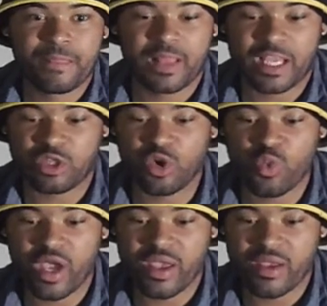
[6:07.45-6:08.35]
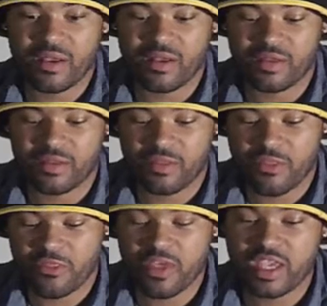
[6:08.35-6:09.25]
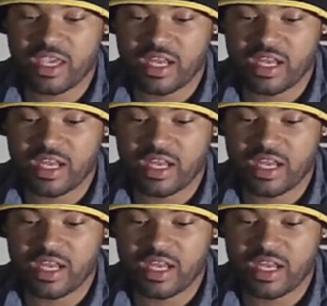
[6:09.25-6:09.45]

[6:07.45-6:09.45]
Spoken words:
like their way of thinking.